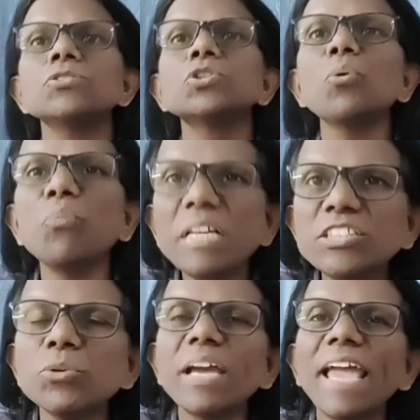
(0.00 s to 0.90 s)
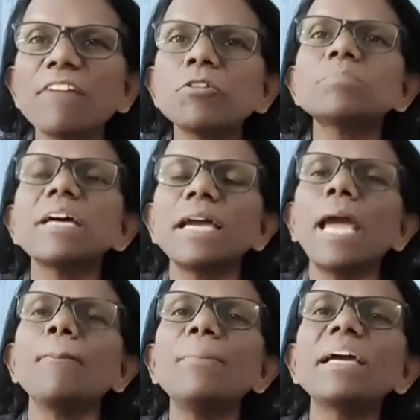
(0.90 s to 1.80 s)
So we should equip the
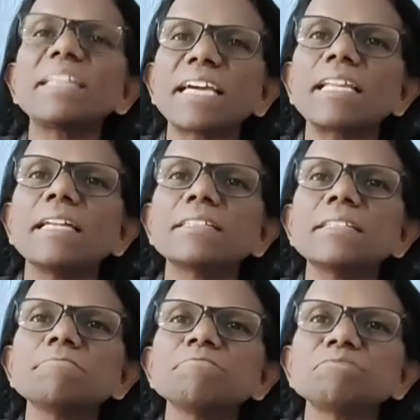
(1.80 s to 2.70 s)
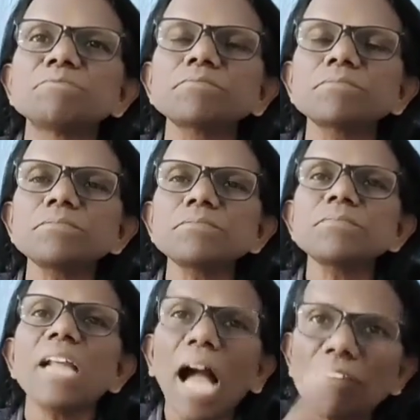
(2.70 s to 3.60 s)
MBR technology
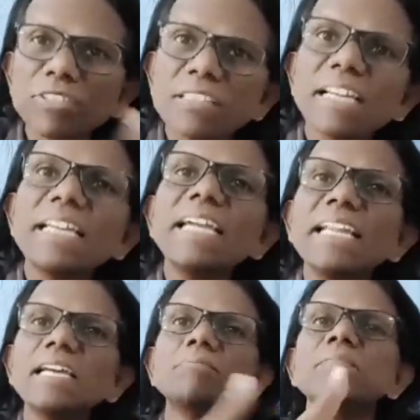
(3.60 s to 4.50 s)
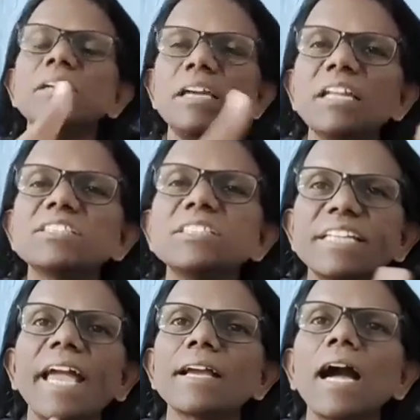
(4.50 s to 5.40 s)
after the aeration
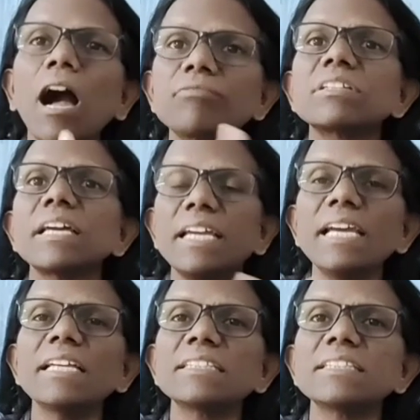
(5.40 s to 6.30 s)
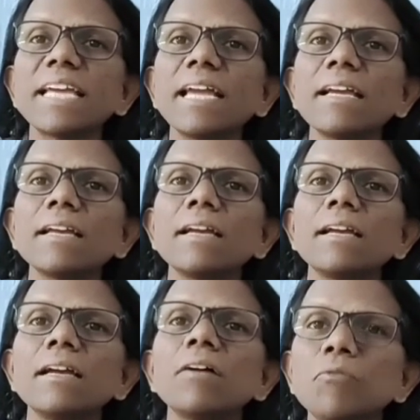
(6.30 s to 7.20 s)
tank. After the aeration tank,
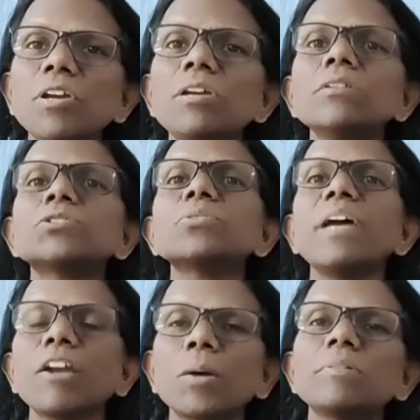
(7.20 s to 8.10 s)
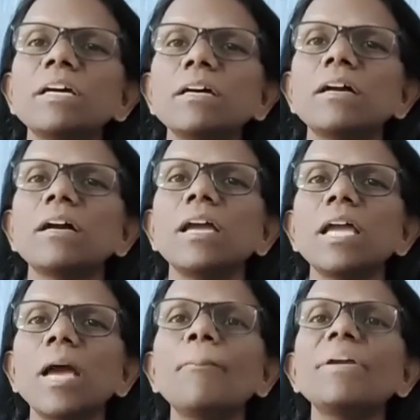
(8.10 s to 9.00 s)
we should equip the
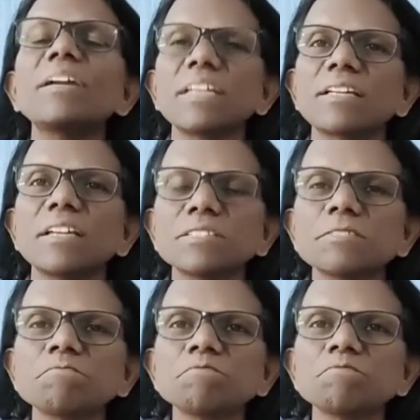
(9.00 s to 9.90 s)
MBR technology.